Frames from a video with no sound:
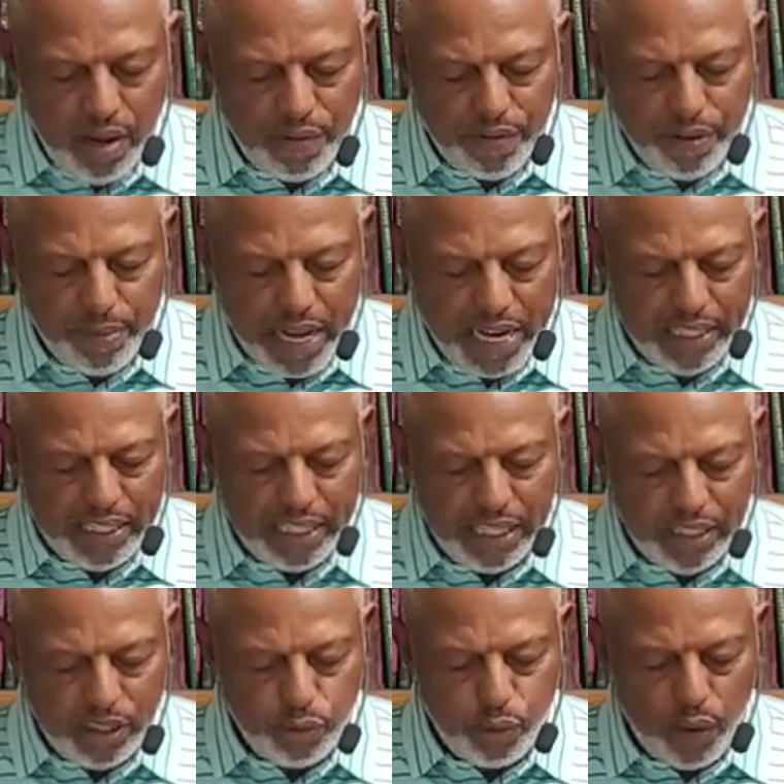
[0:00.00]
From
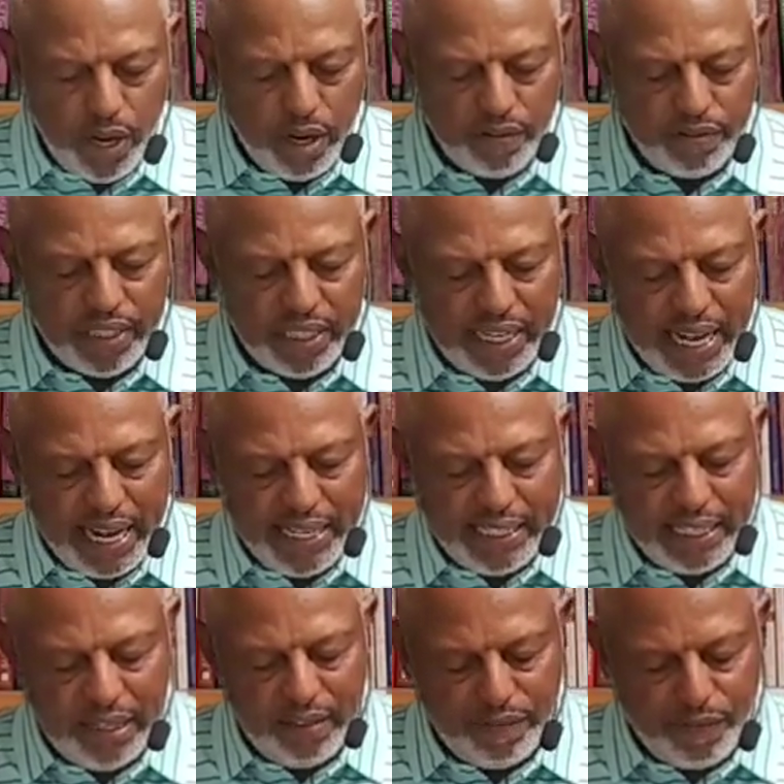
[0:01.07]
1912 to
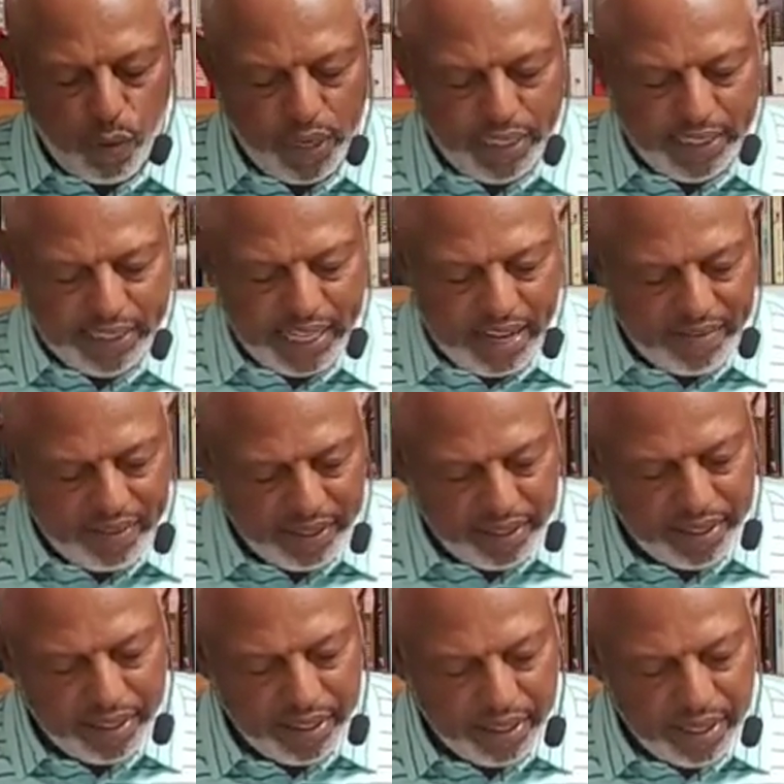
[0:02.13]
1947,
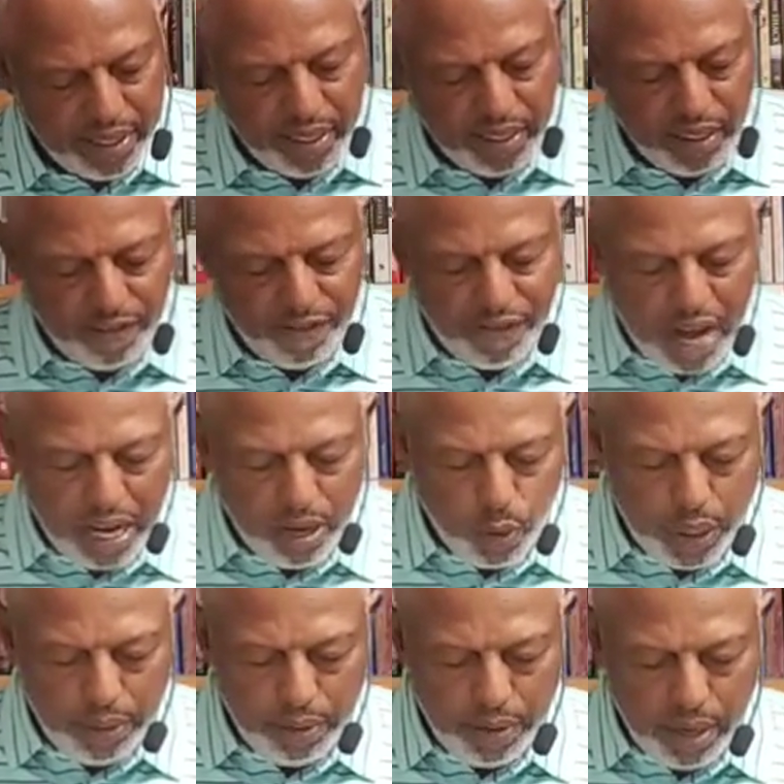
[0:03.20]
the
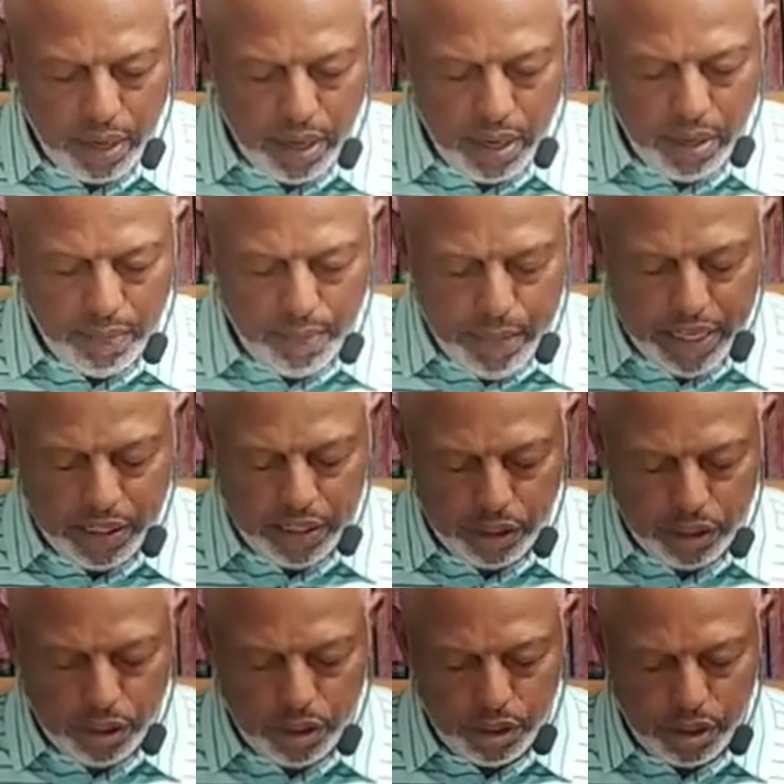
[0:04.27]
following
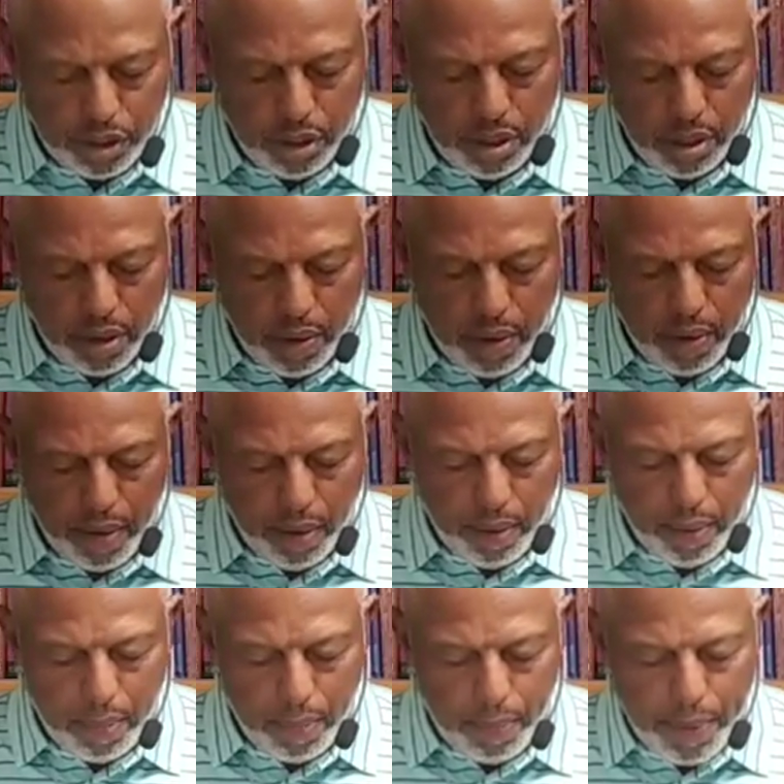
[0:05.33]
ministers
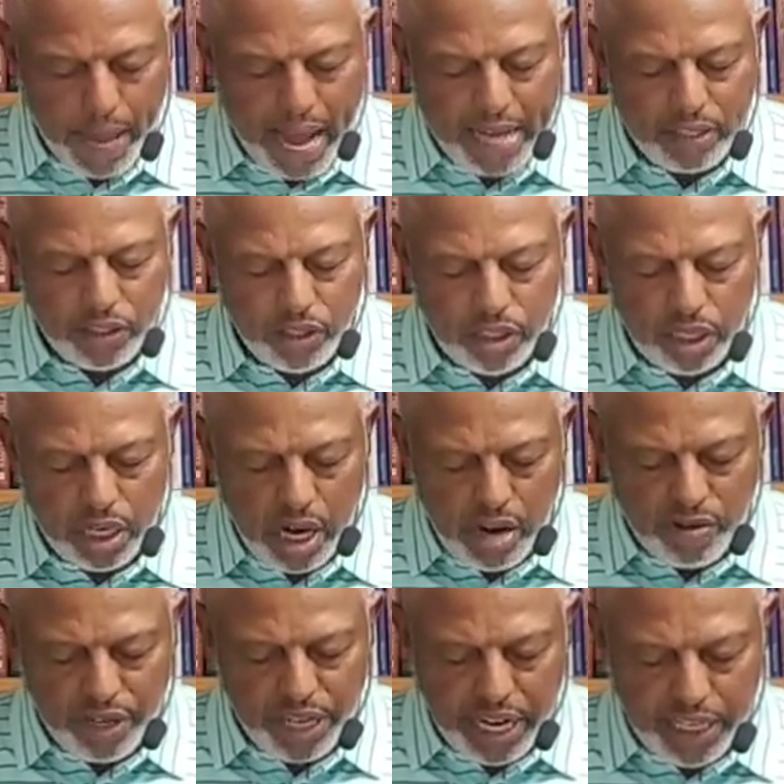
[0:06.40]
pastored the
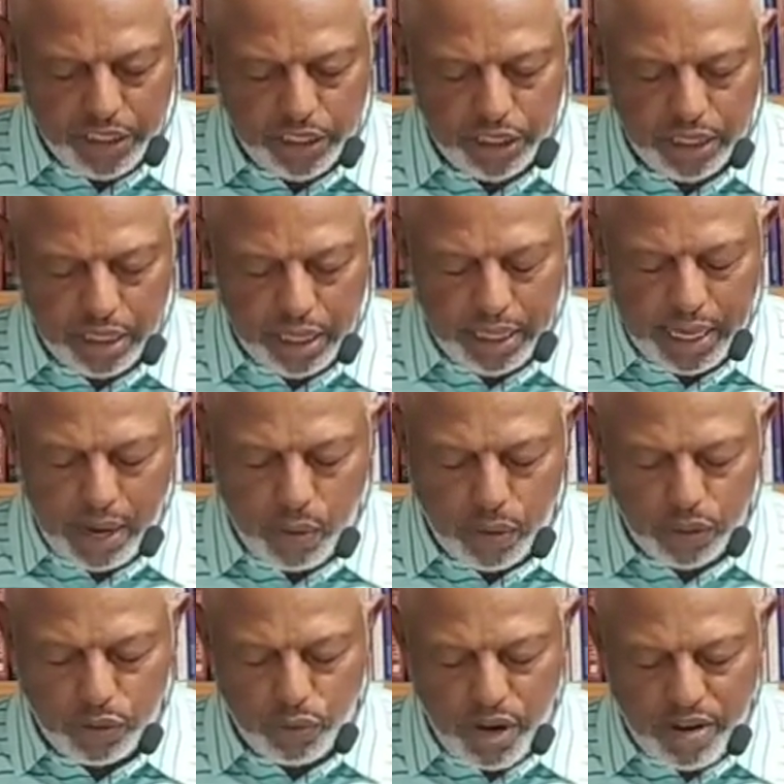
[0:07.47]
congregation, and that
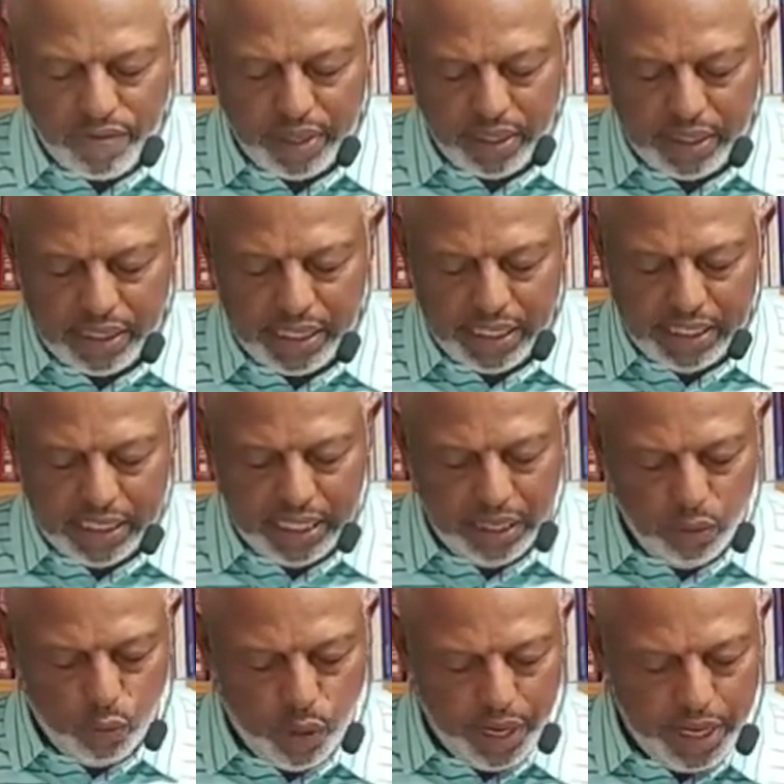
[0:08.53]
was Reverend
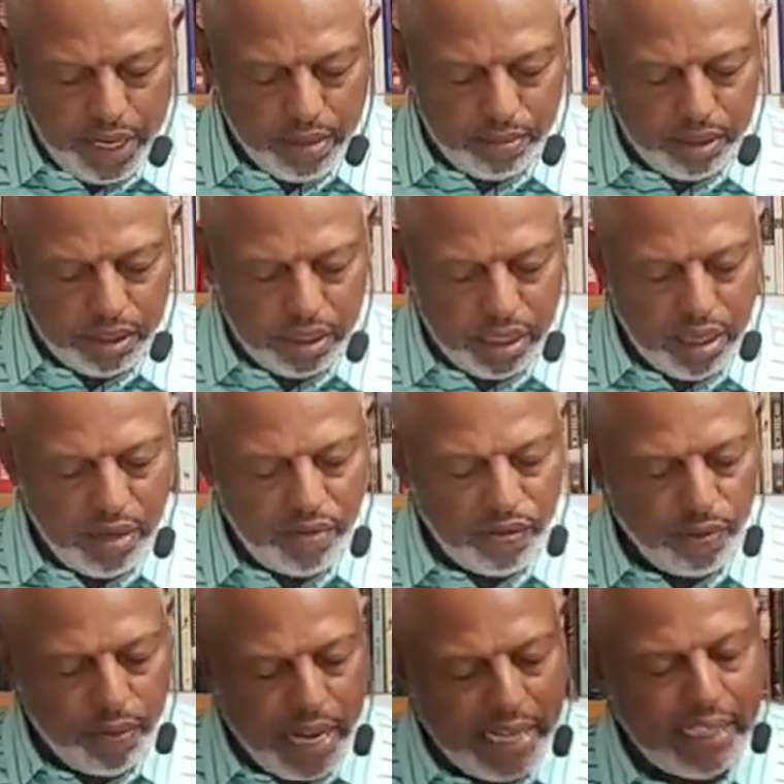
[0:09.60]
T.C. Williams
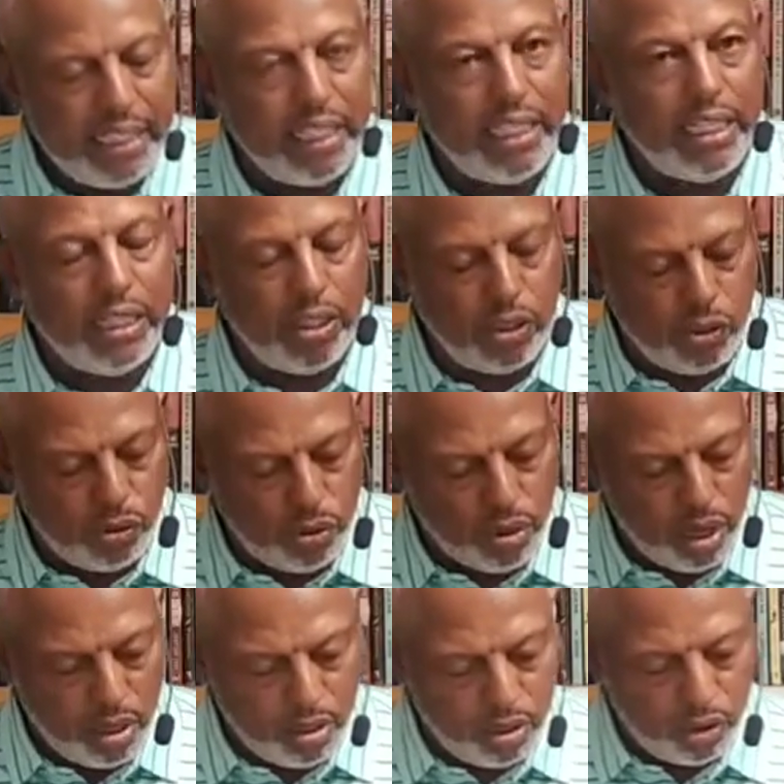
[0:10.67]
from 1912
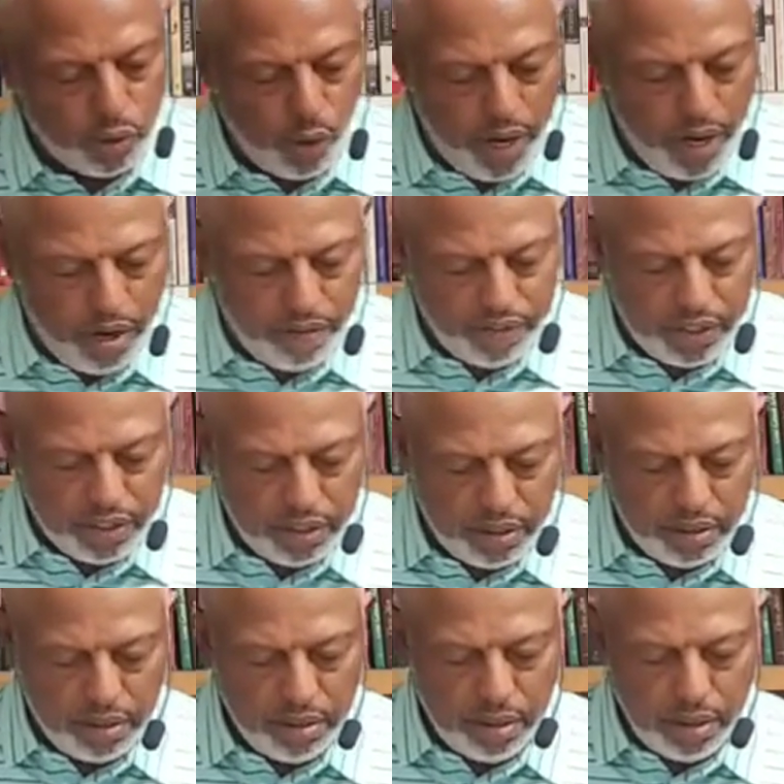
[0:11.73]
12 to
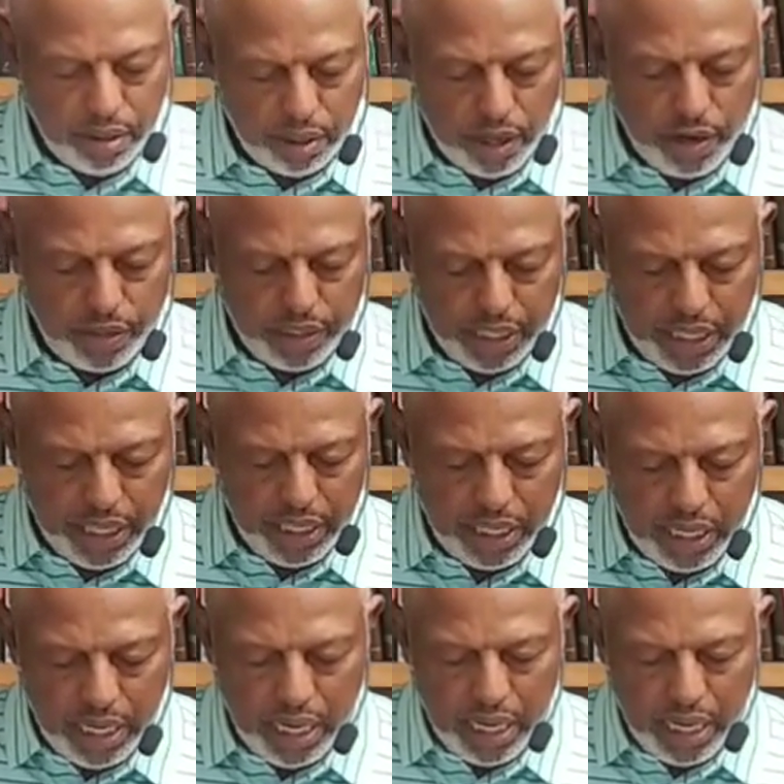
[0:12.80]
13,